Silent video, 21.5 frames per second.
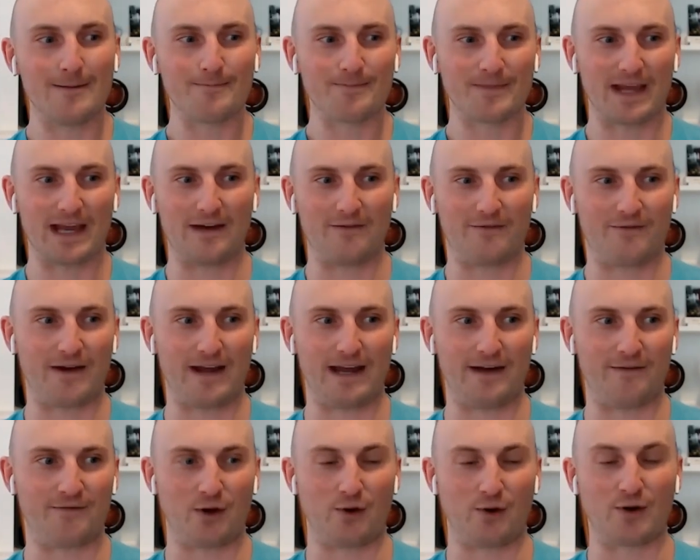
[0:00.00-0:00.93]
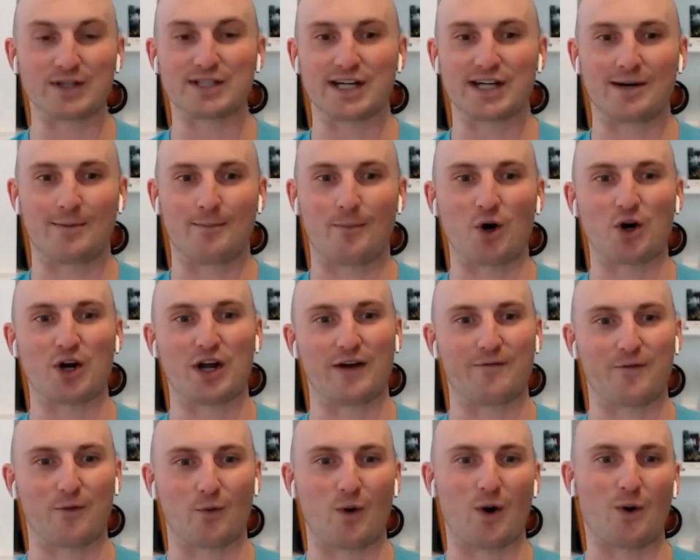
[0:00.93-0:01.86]
If if there isn't a market
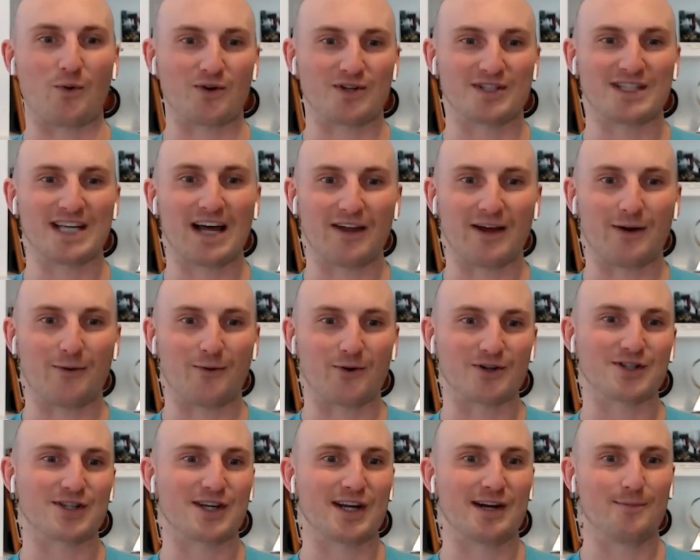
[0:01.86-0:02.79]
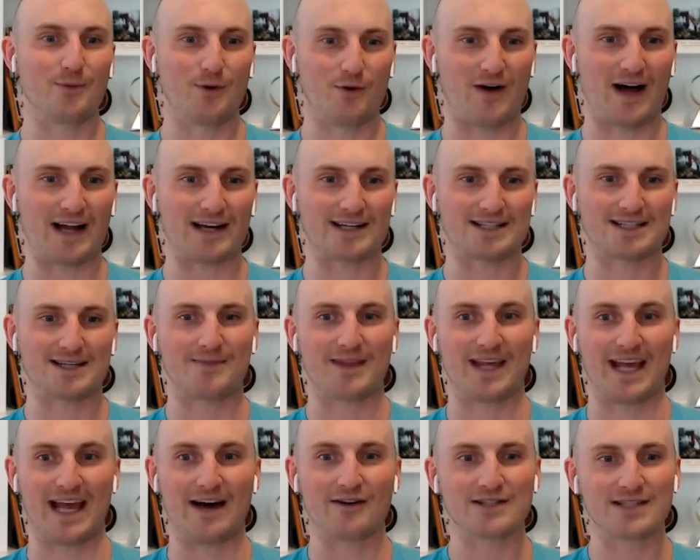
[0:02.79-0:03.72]
for what we're selling, we're just going to move on to something
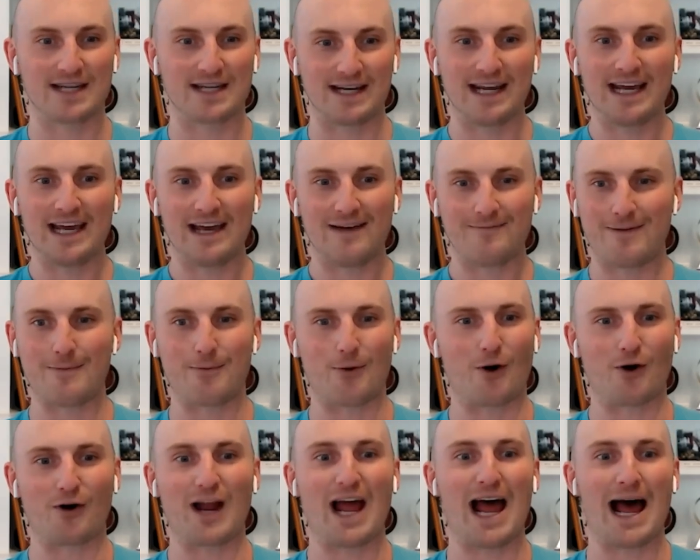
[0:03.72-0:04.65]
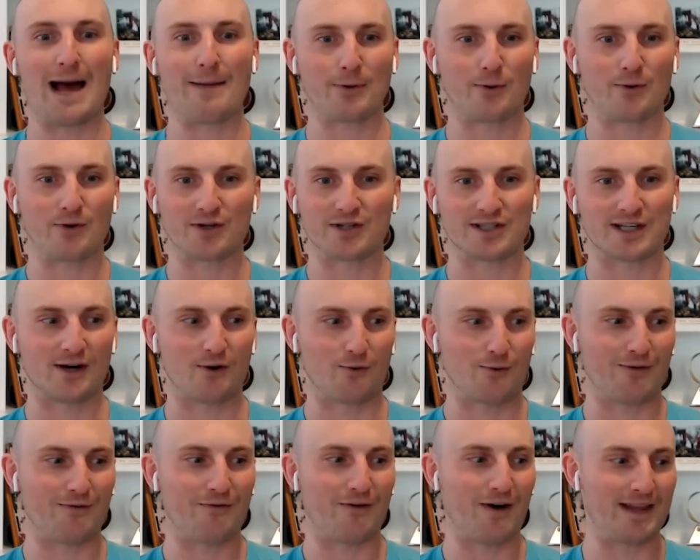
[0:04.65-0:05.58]
else, and people aren't happy, we're just going to
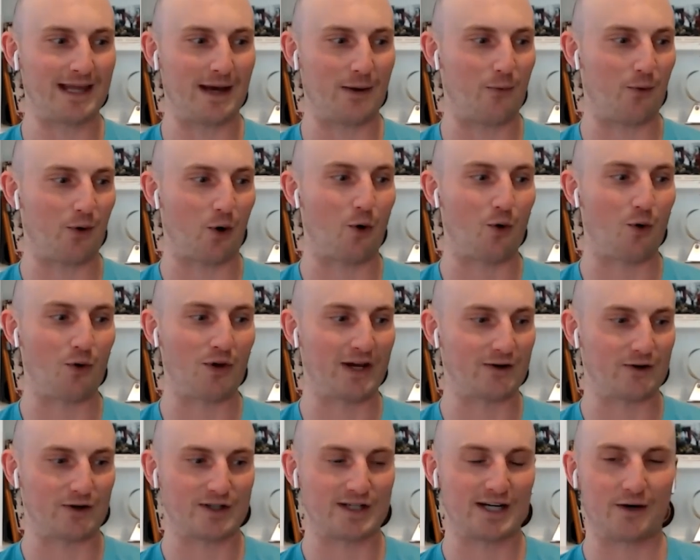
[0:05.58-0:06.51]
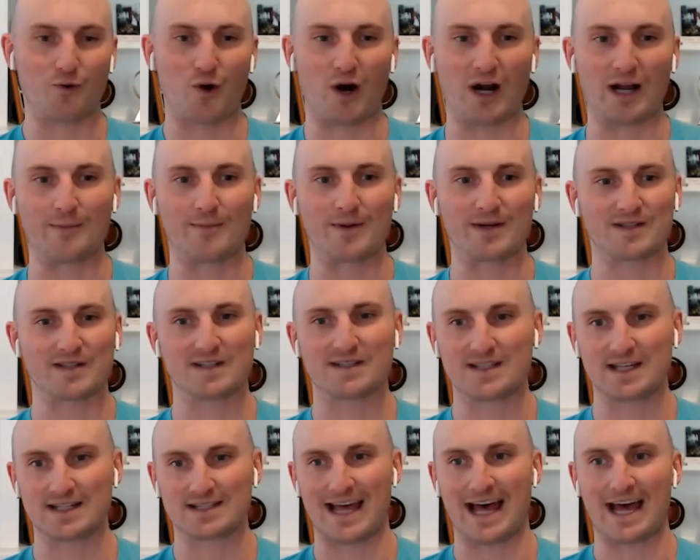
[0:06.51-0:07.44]
refund them. We're only interested in running
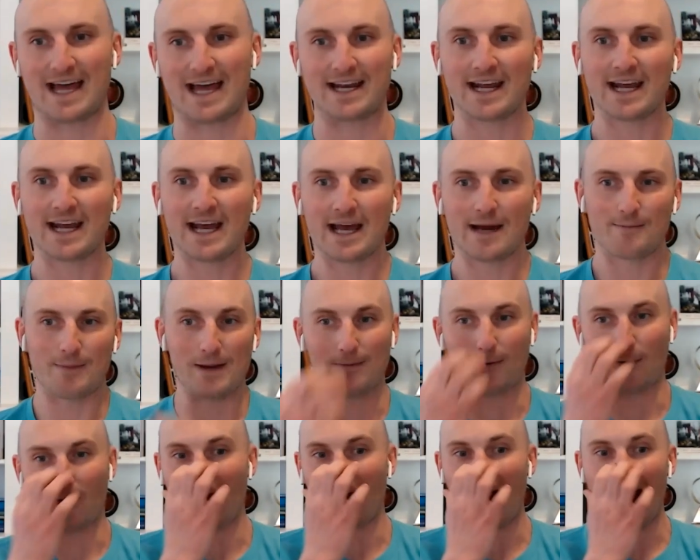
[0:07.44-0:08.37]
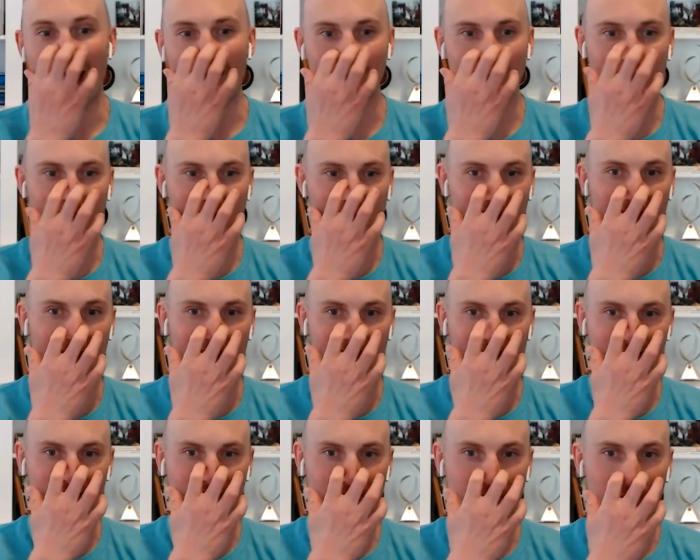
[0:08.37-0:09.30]
businesses that people are happy and that
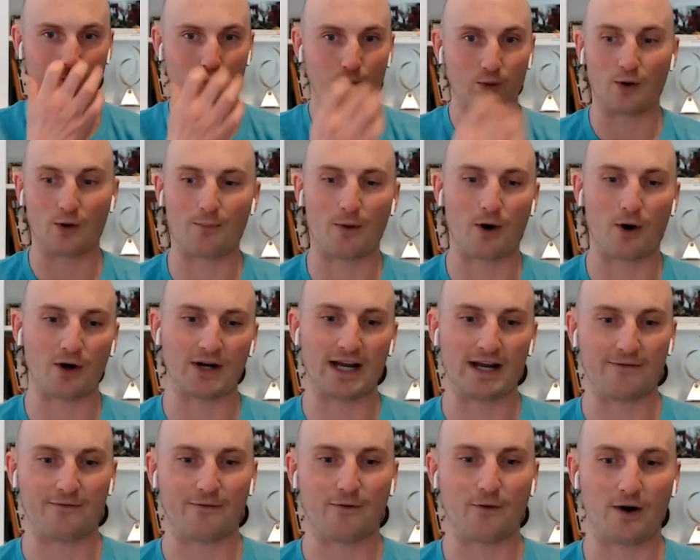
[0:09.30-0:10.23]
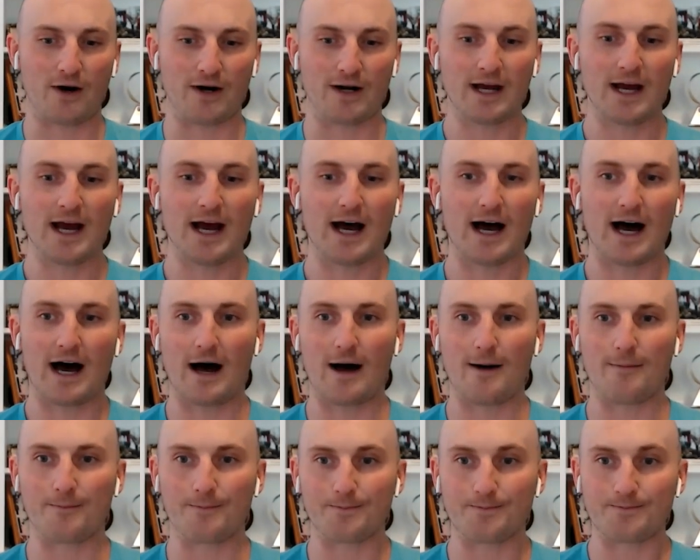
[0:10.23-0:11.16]
there's a real market for it
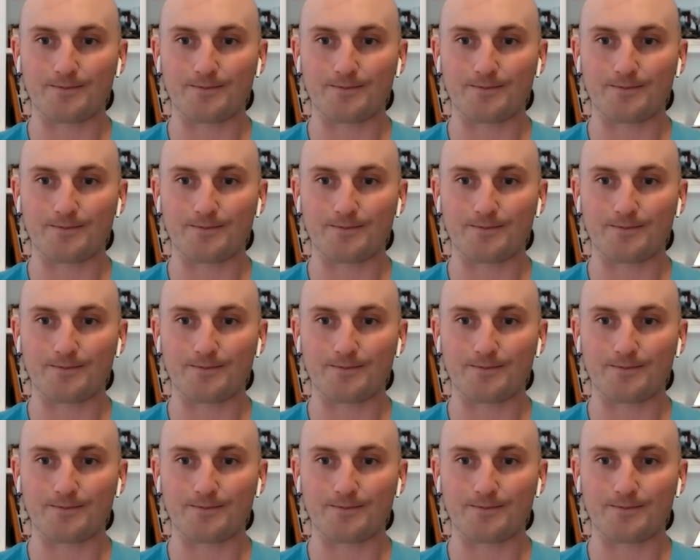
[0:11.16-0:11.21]
um,